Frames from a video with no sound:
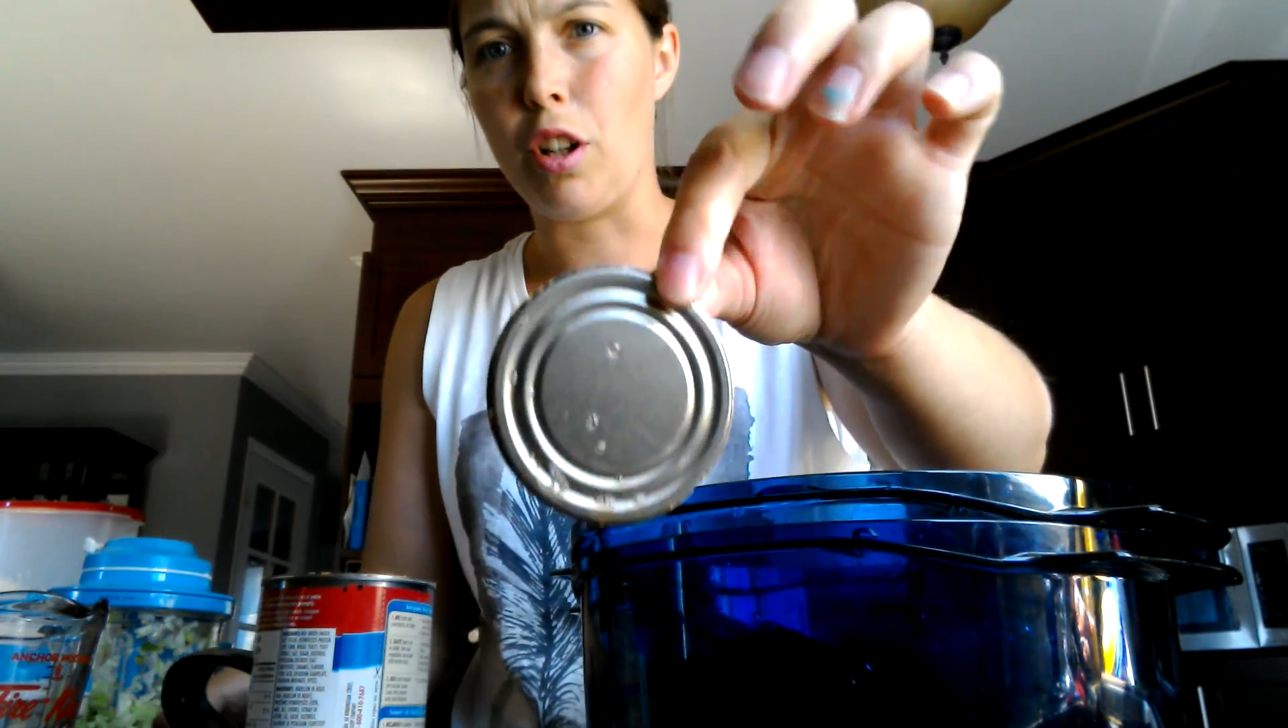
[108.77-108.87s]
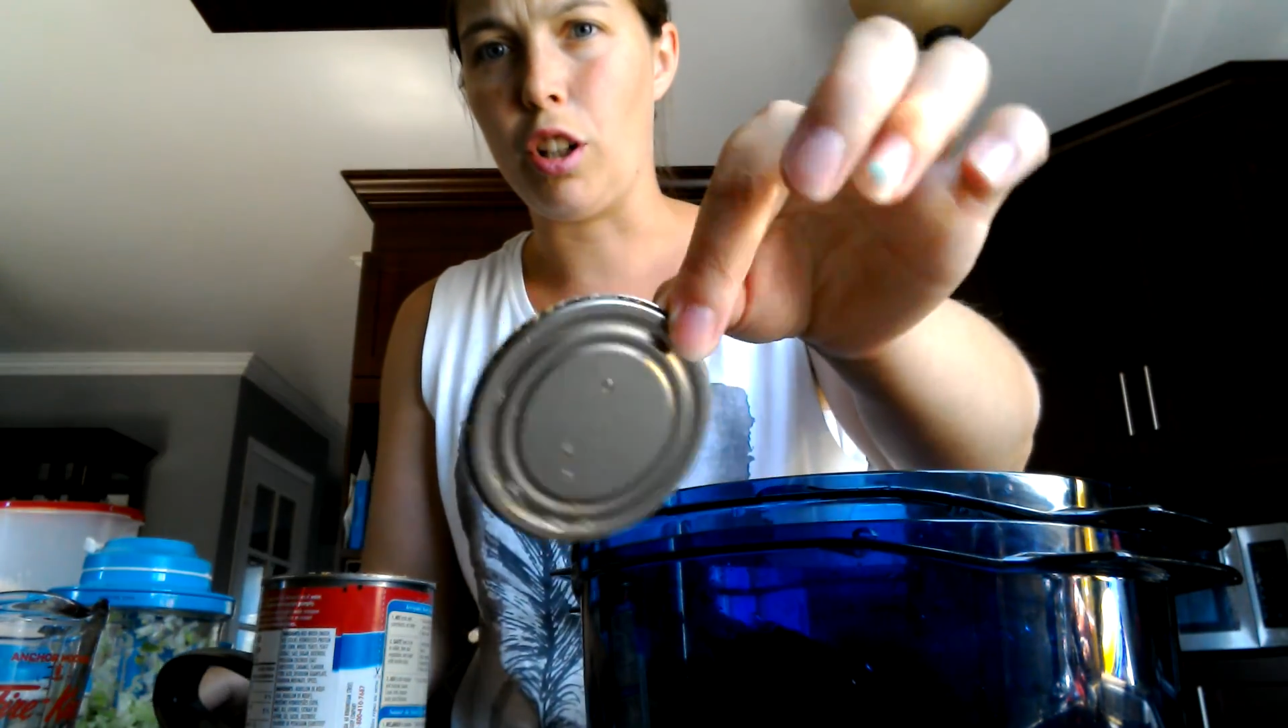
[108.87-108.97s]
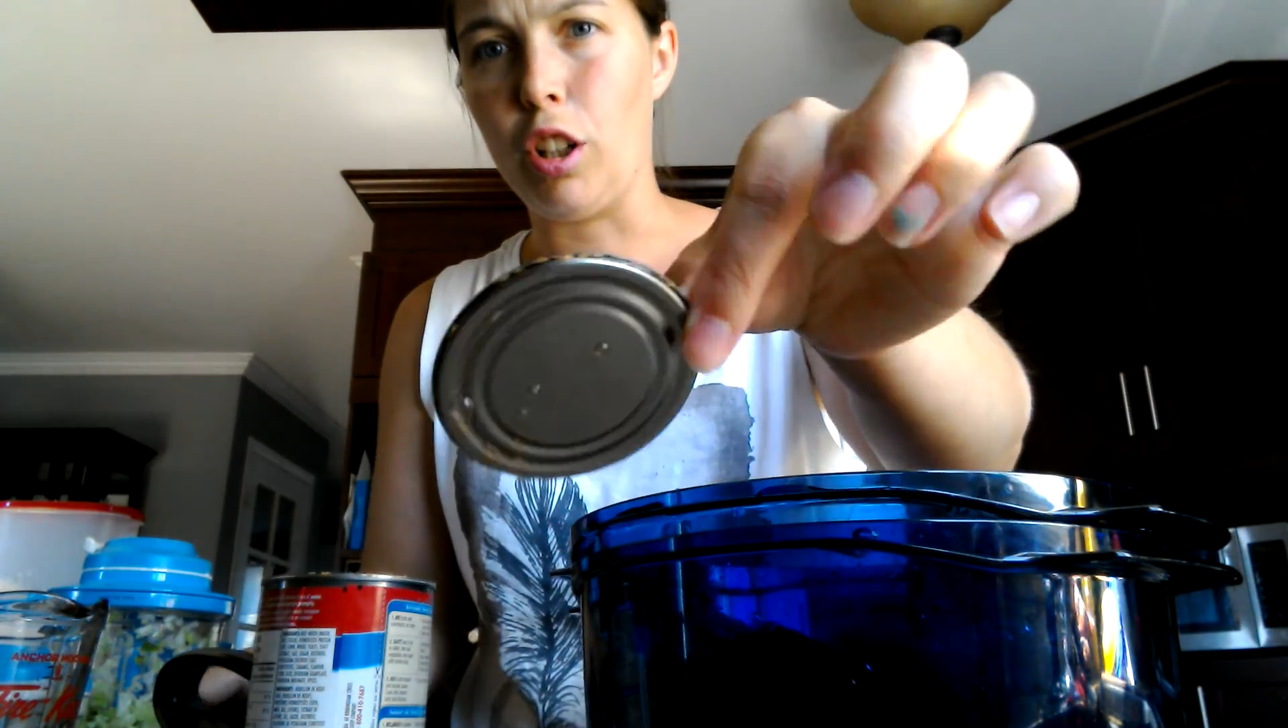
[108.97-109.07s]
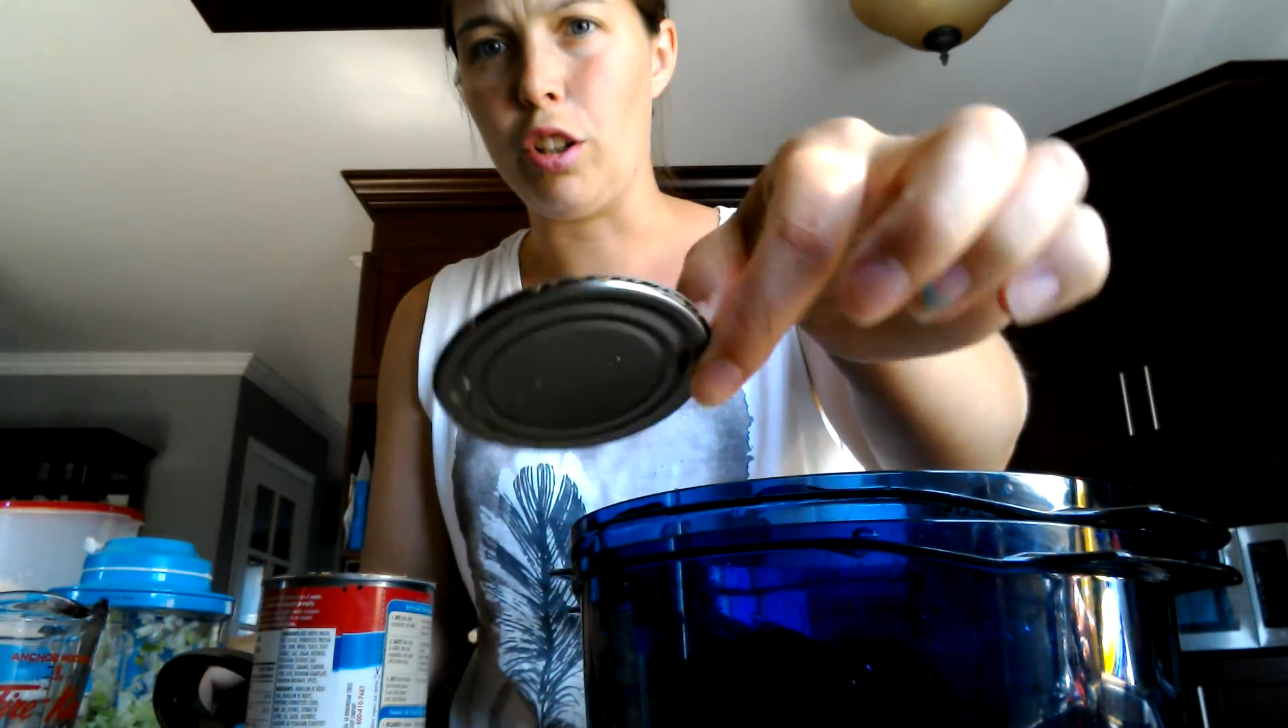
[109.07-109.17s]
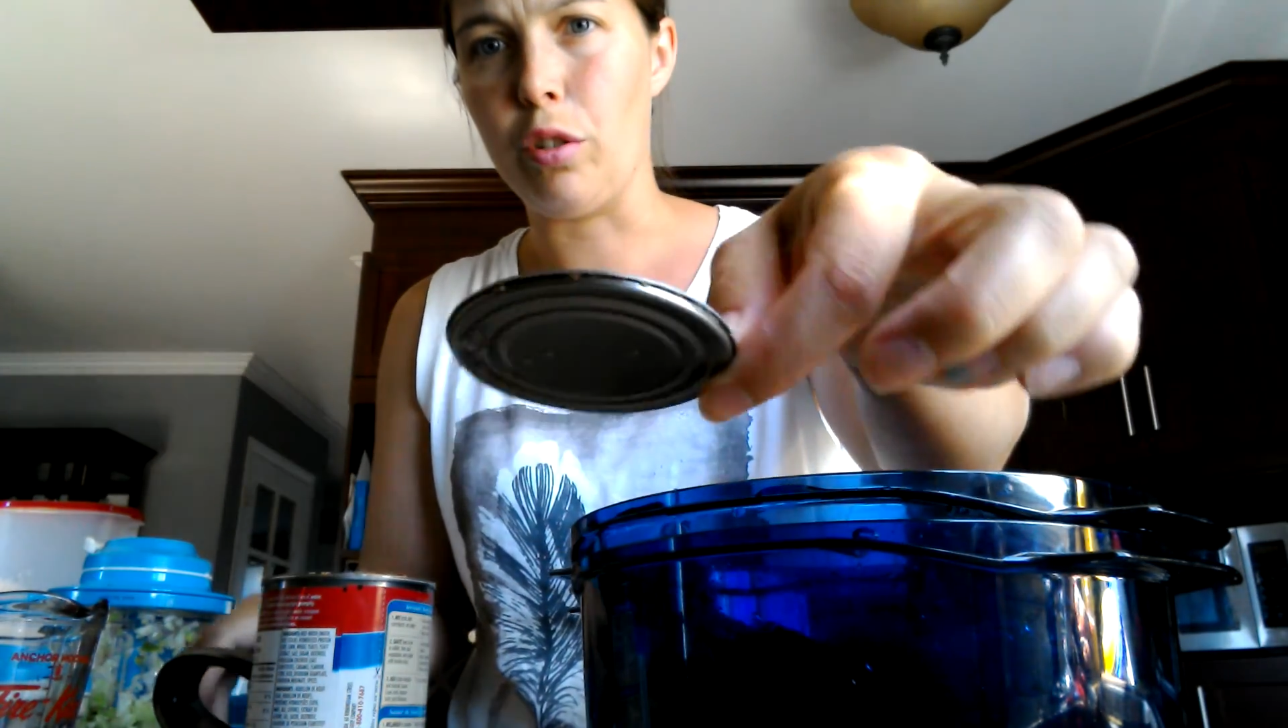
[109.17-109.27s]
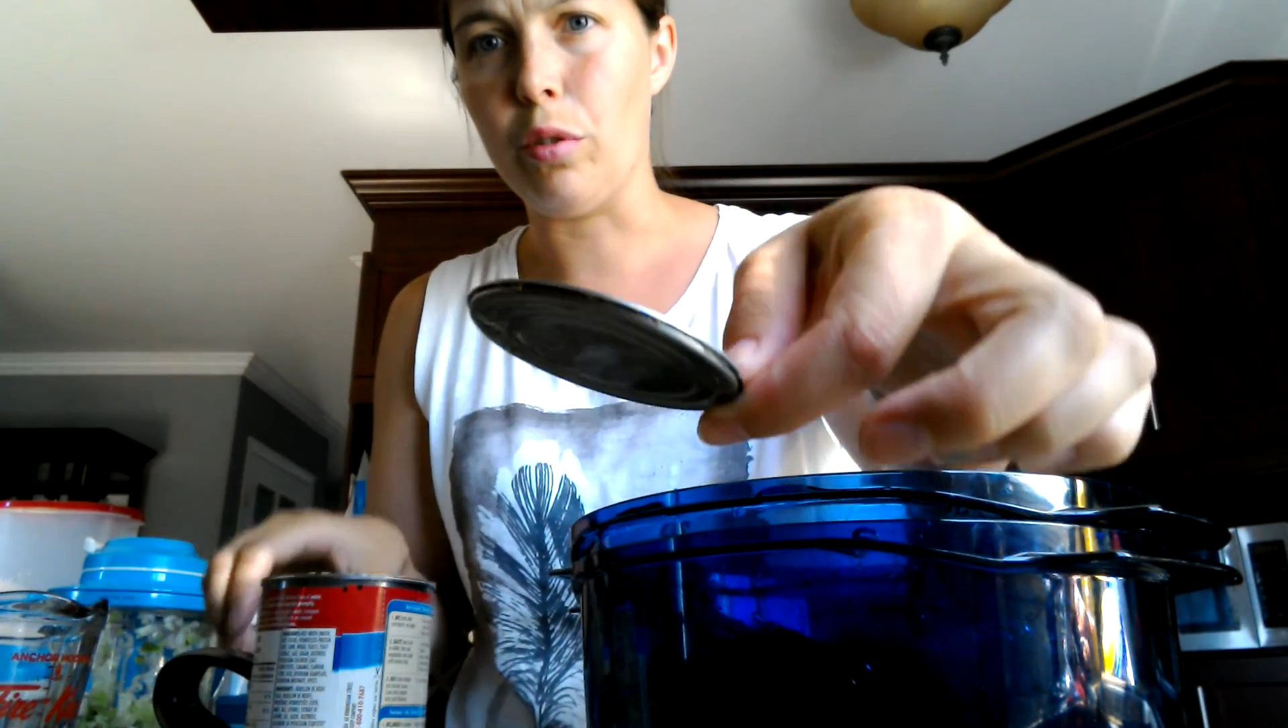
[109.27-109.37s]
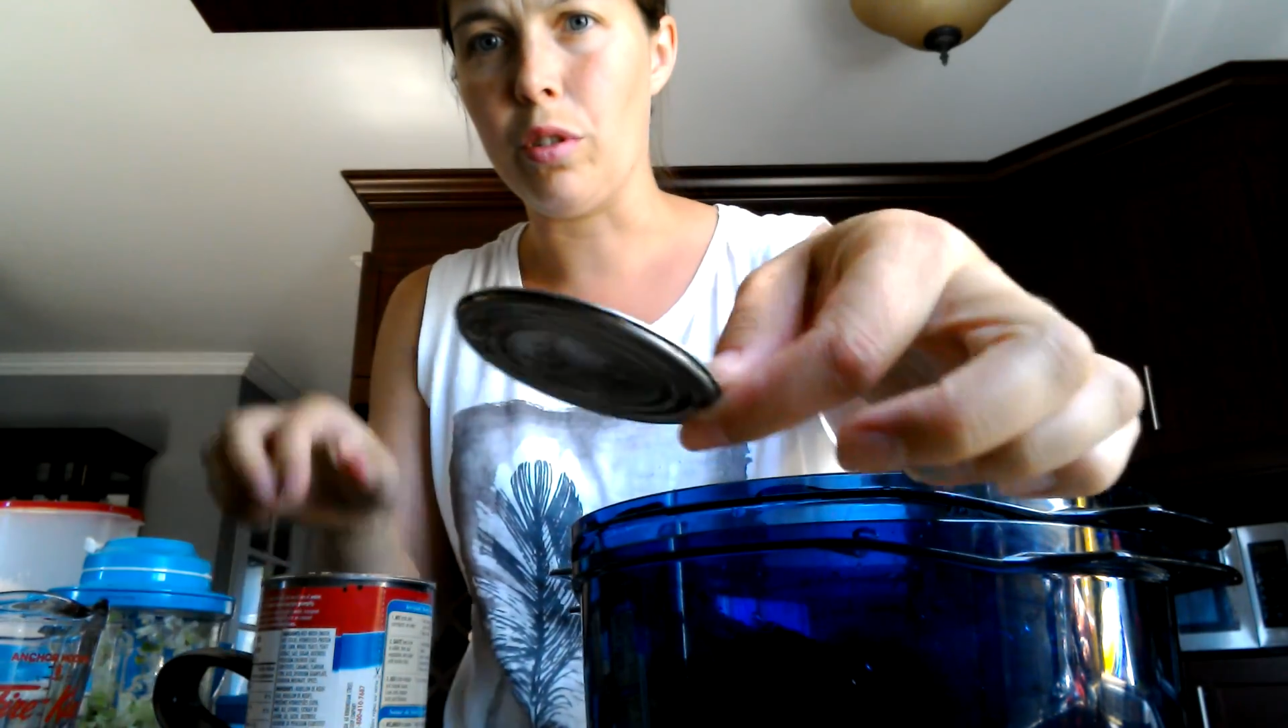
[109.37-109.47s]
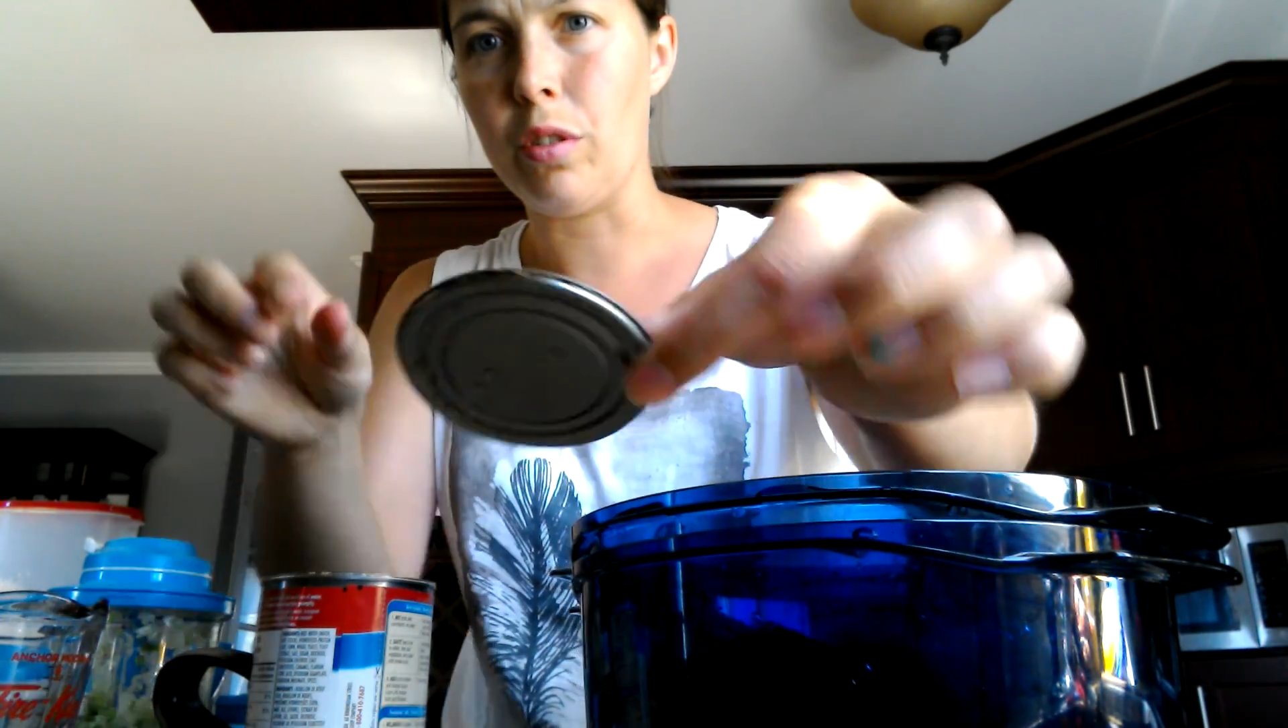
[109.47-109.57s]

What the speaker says: glue